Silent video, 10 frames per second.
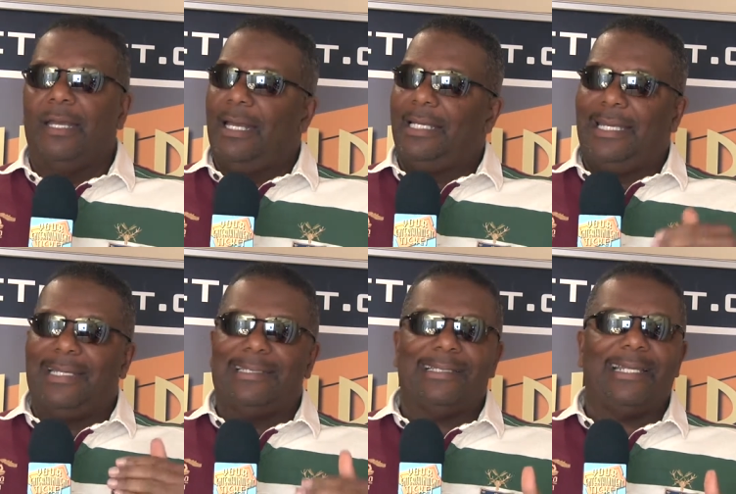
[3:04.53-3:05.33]
Again,
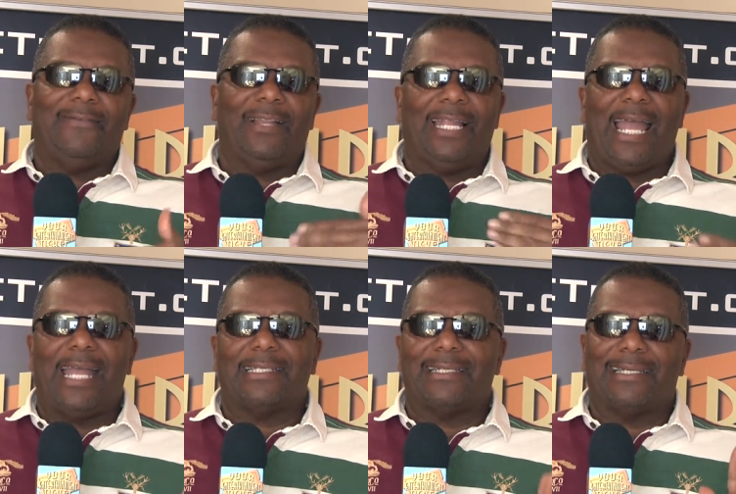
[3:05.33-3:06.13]
it doesn't have a lot of
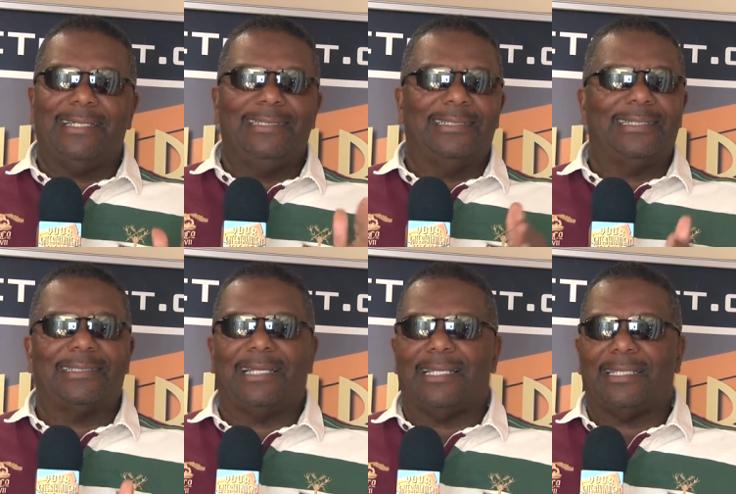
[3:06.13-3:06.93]
action, killing, and
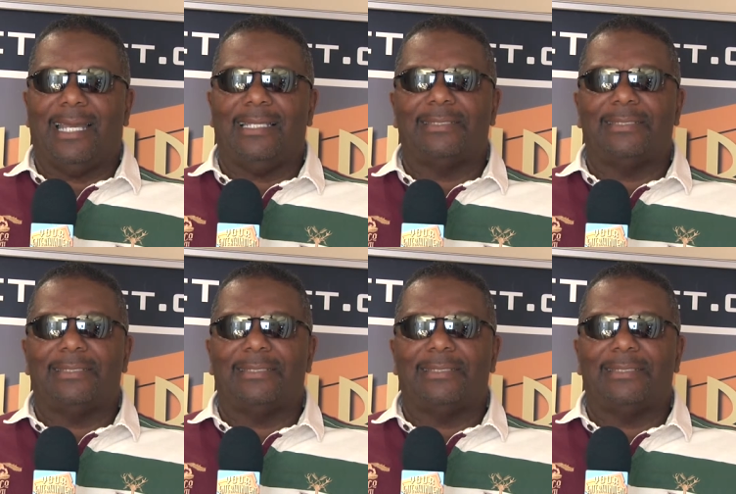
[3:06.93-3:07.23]
things like that.